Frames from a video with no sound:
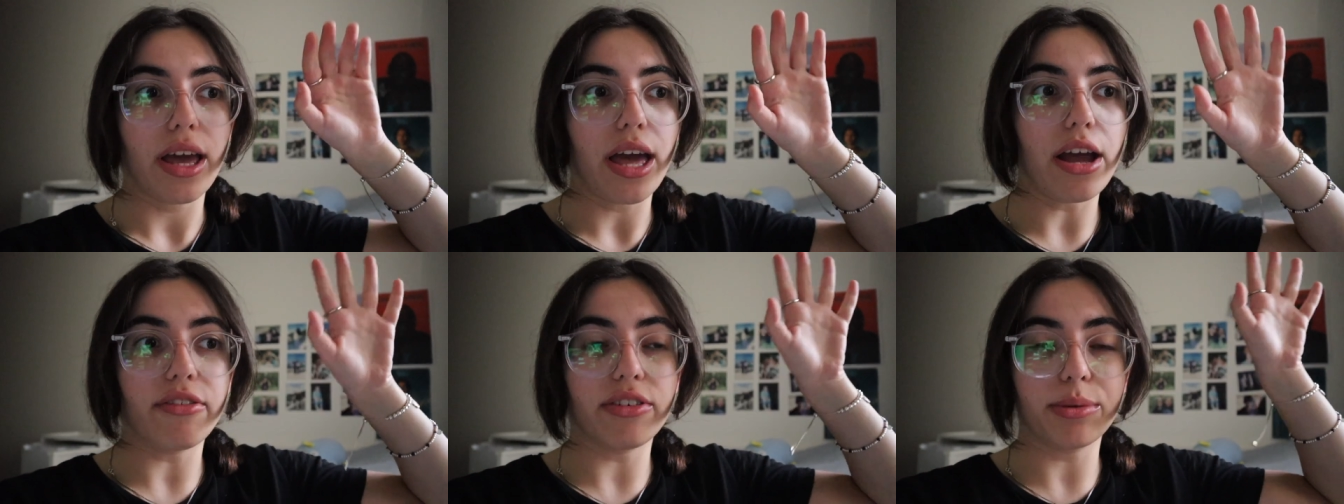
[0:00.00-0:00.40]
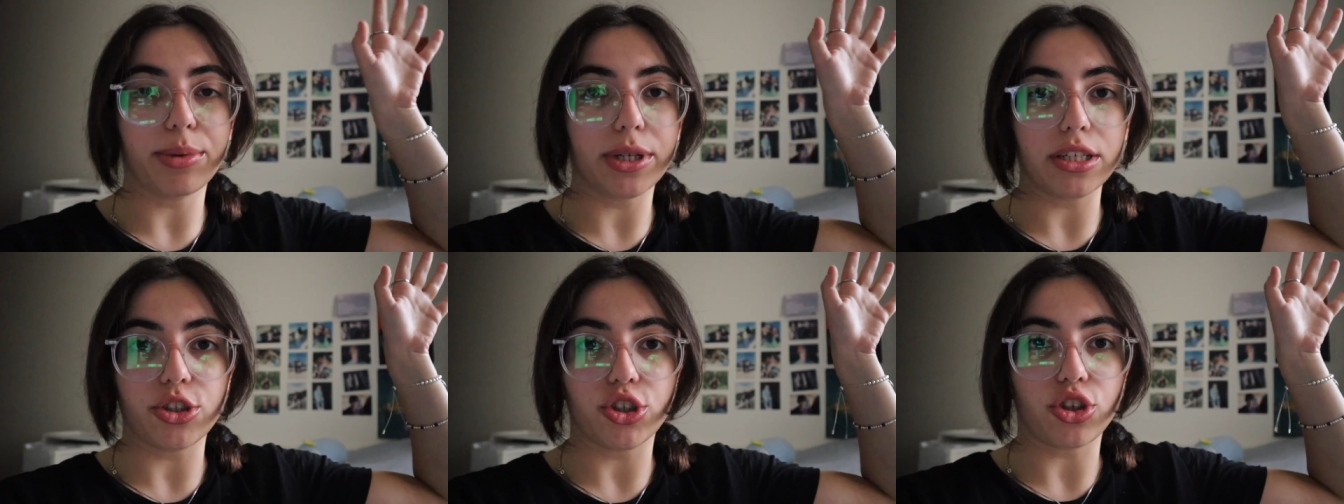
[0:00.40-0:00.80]

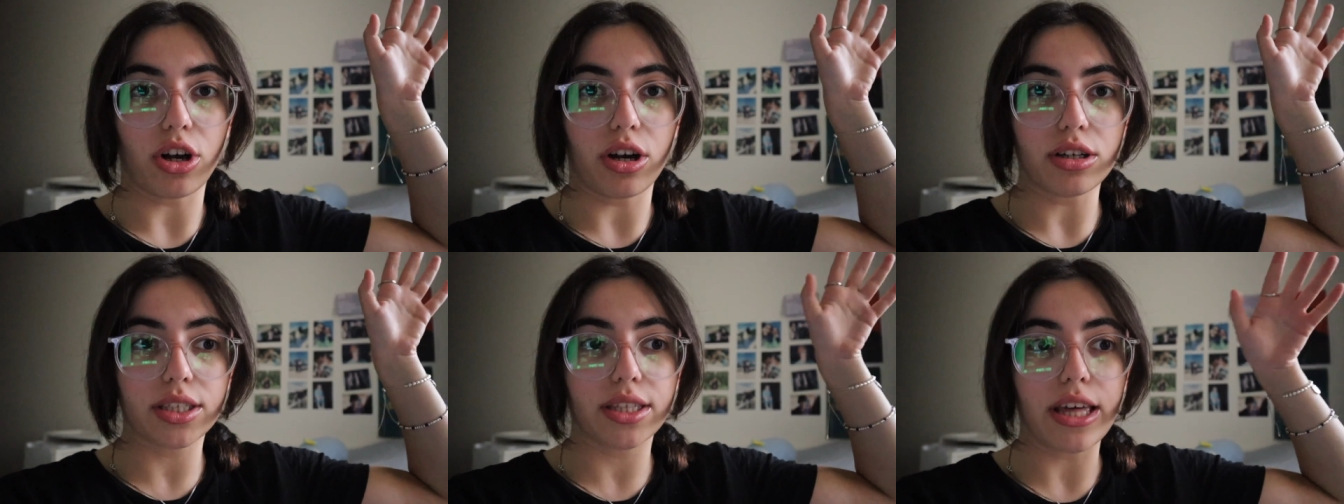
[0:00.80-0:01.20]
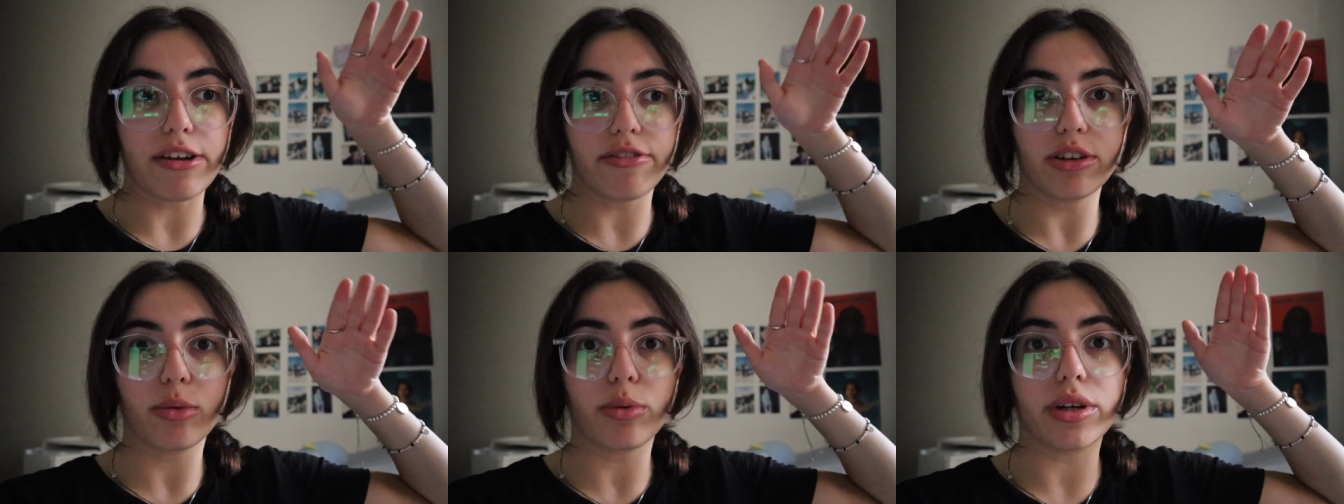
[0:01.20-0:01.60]
Everybody is shocked,
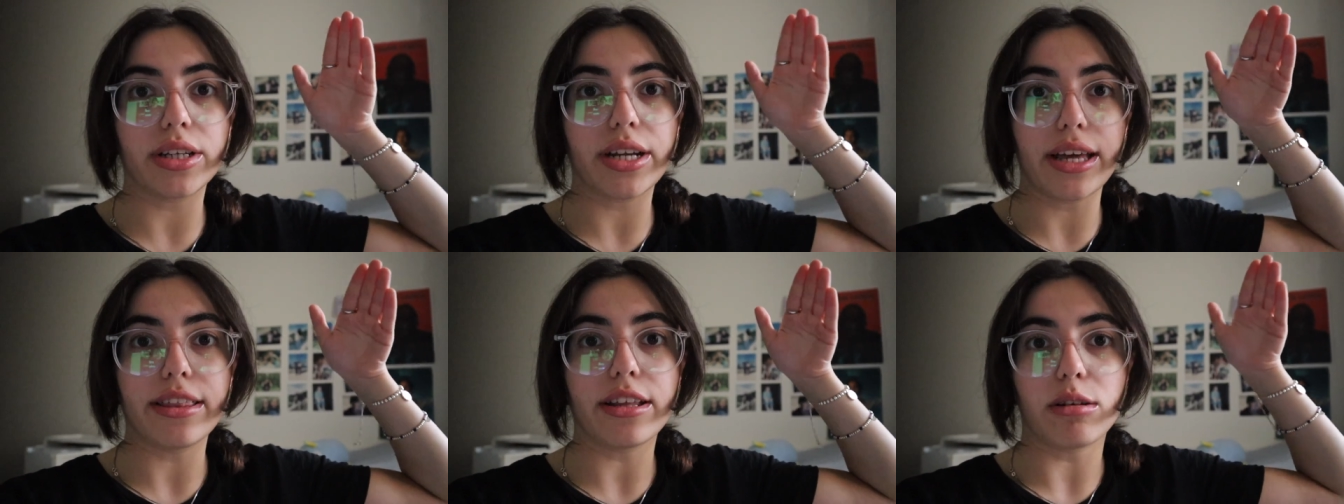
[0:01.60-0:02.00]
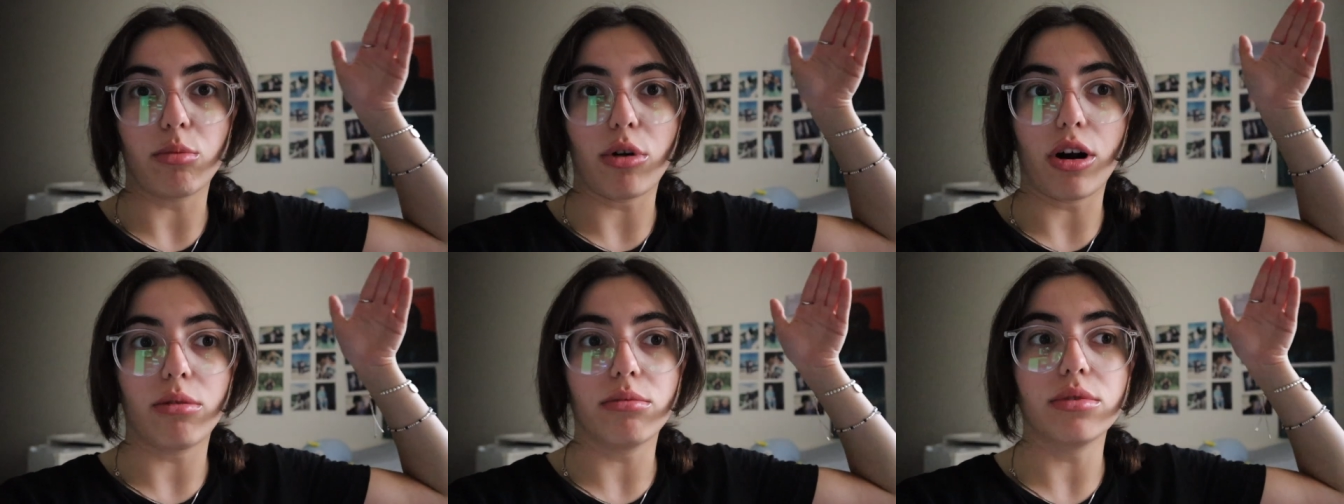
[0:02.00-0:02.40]
everyone and their
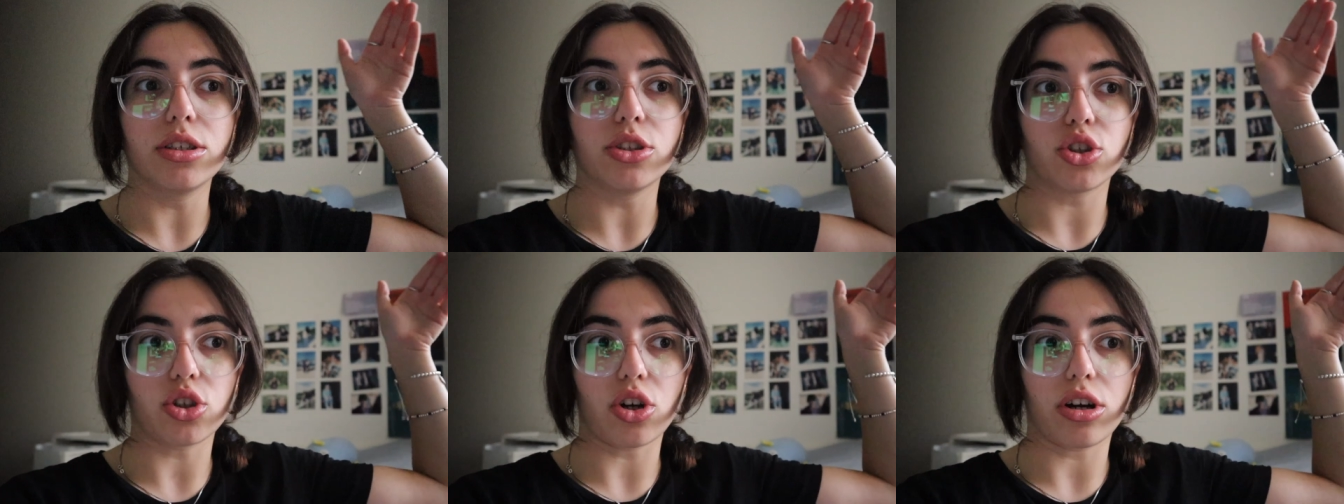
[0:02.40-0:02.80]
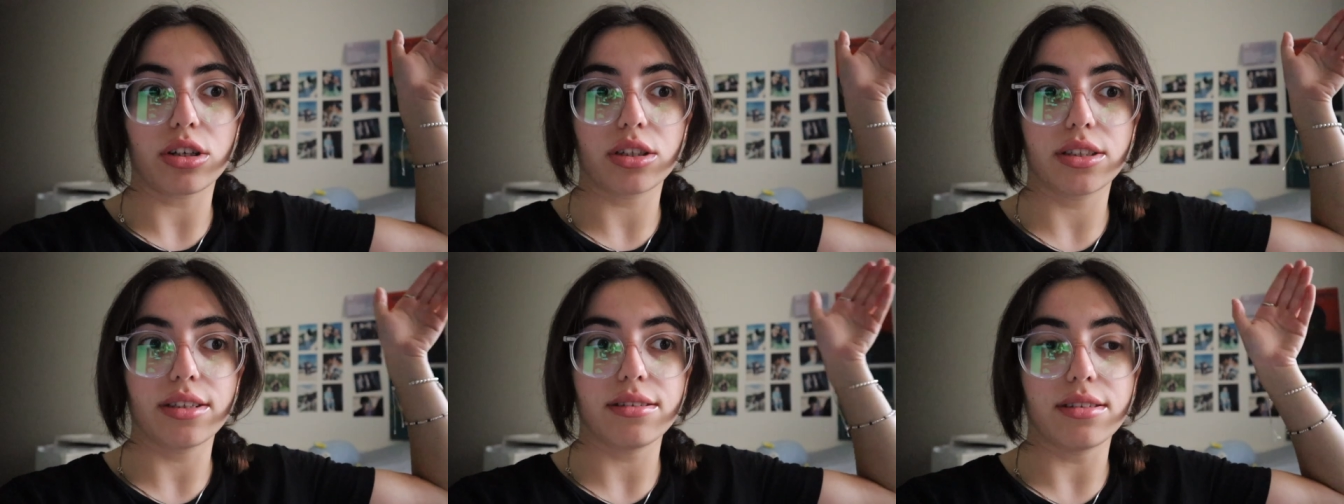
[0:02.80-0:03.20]
mom is
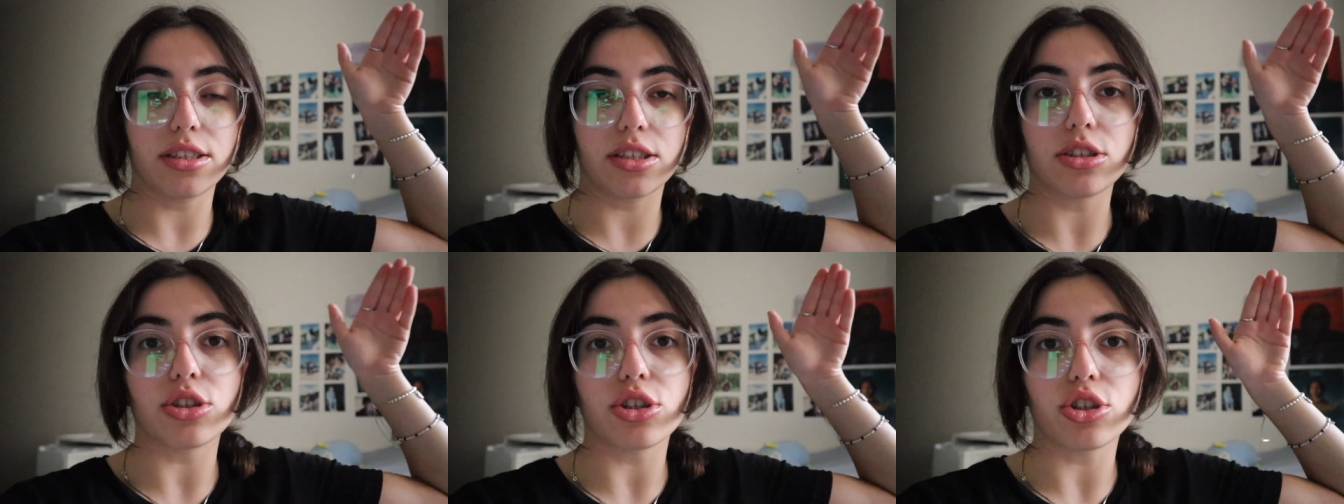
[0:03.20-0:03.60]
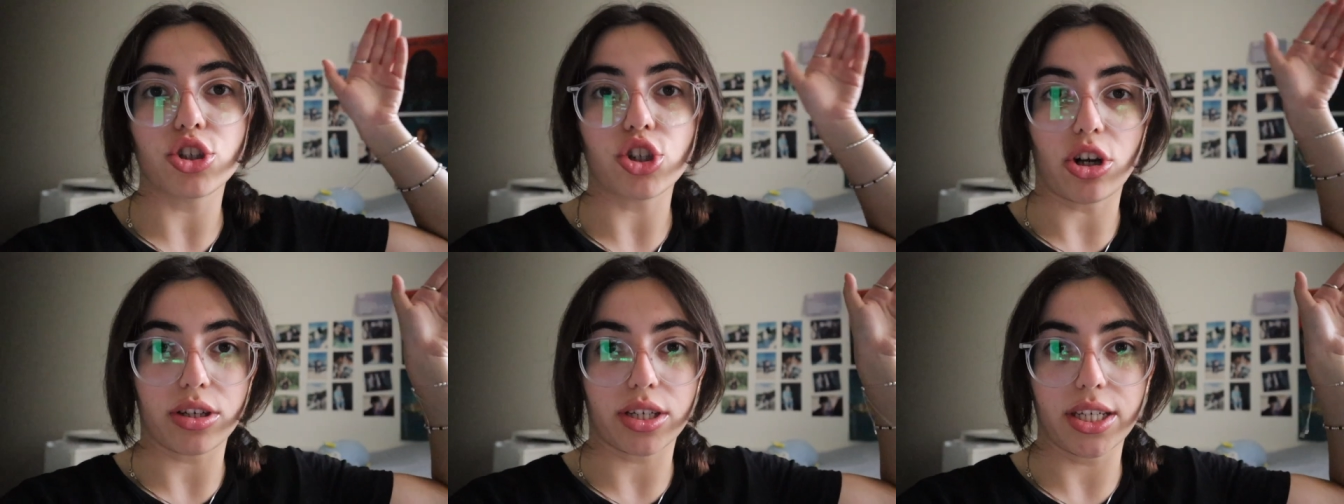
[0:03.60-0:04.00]
shocked. This is
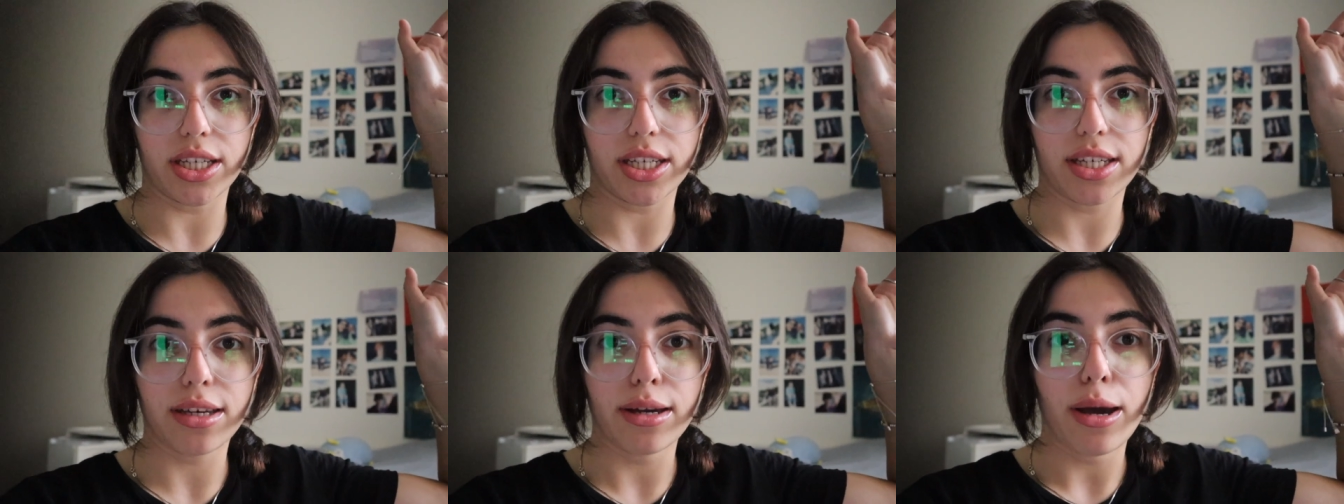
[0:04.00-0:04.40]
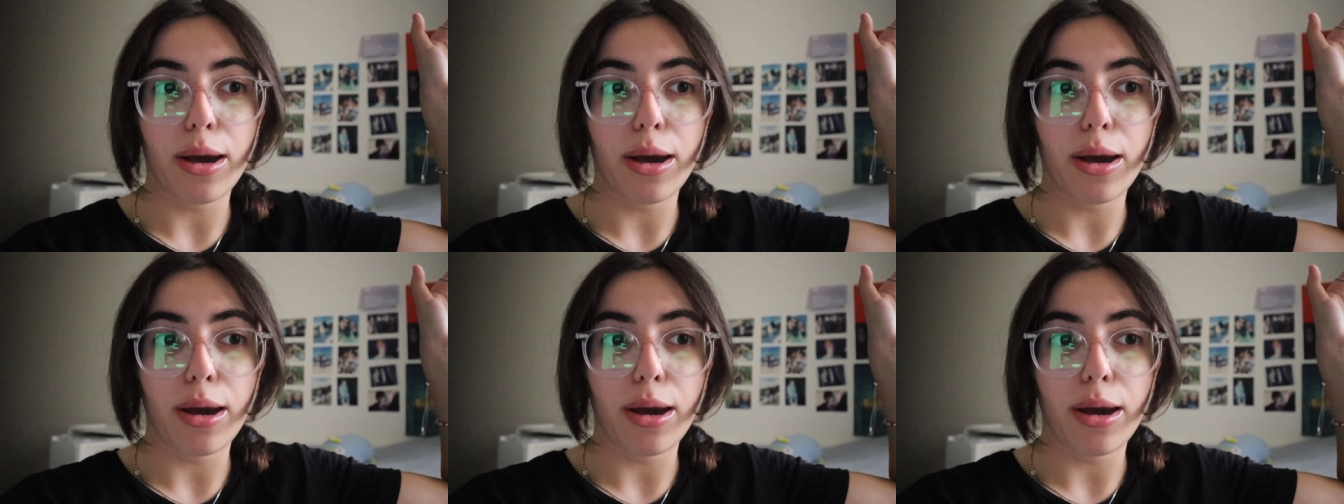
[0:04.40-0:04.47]
shocking.